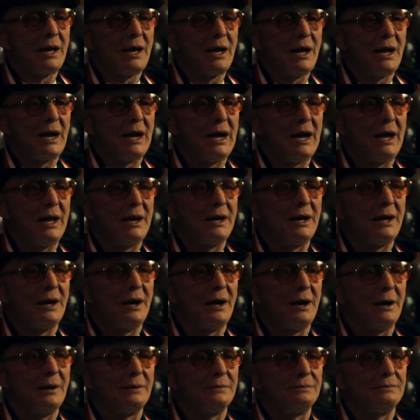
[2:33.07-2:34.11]
And
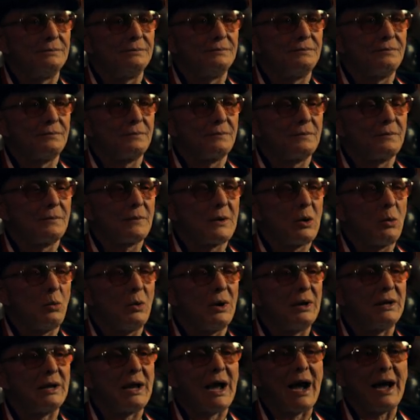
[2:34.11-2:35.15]
uh,
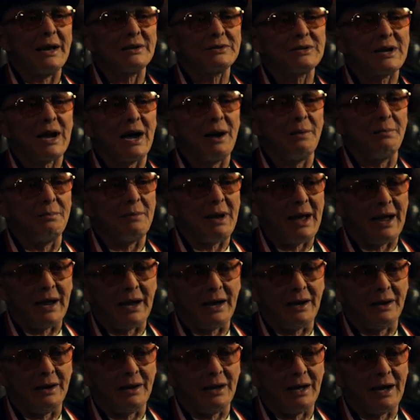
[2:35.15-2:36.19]
when guys got
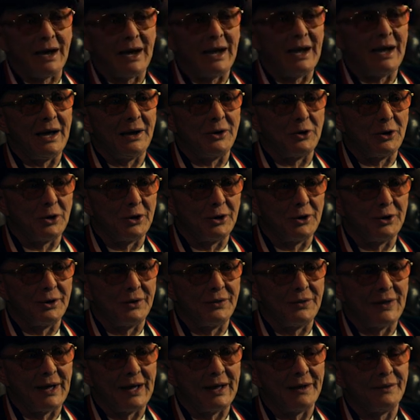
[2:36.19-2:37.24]
made, I had
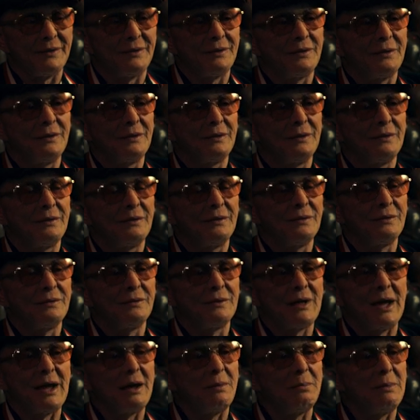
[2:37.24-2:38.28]
heard that
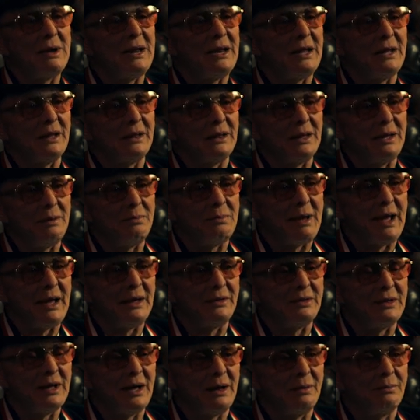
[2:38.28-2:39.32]
they immediately
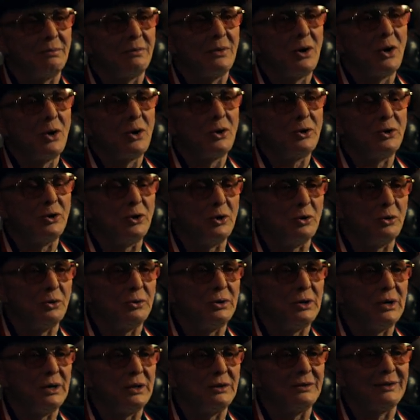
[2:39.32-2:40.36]
made them
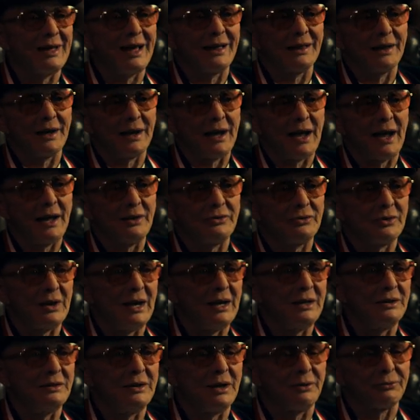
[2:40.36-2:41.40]
union delegates
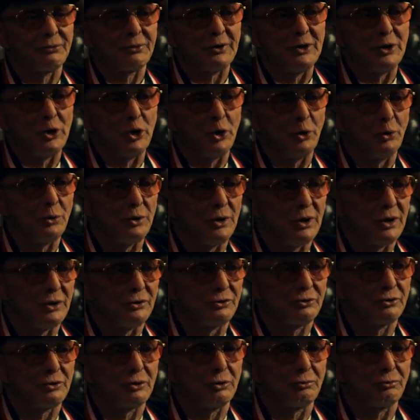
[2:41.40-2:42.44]
in different
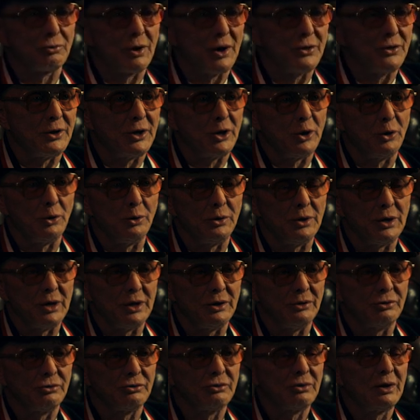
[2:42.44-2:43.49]
unions to run the
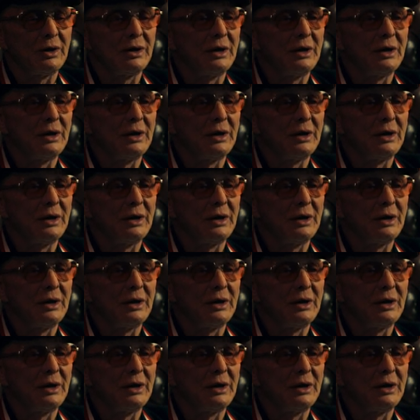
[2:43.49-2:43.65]
unions.